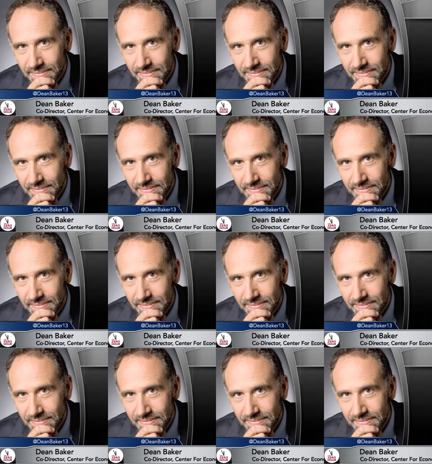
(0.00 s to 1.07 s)

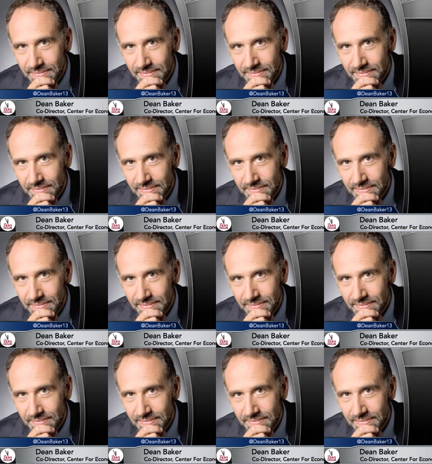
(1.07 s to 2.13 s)

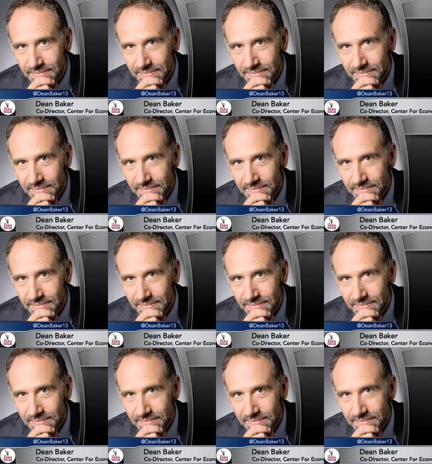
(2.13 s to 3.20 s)

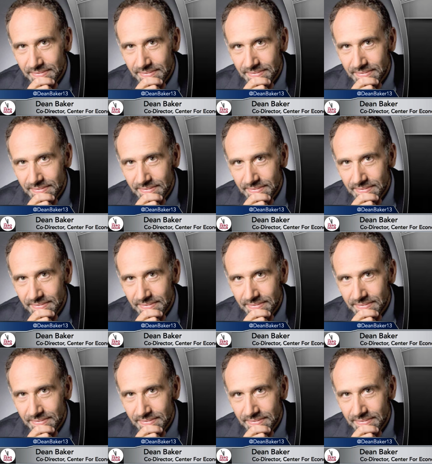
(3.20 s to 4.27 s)

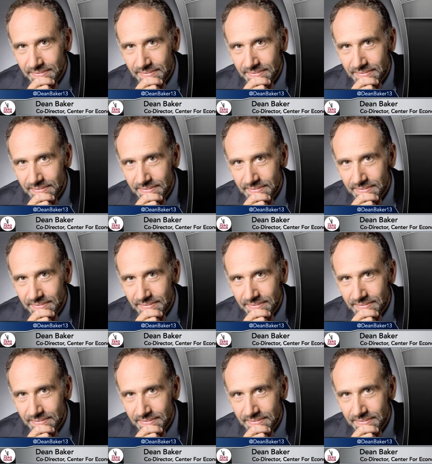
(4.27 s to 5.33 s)

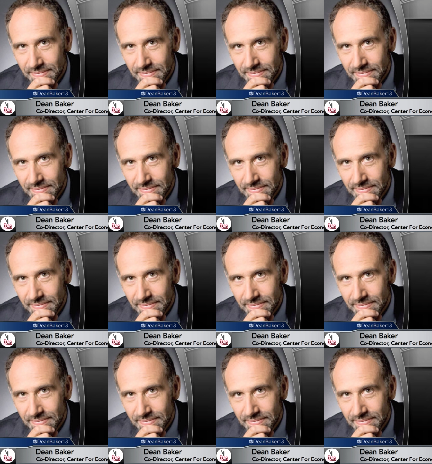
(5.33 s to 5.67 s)
The face doesn't move, so there is nothing to read.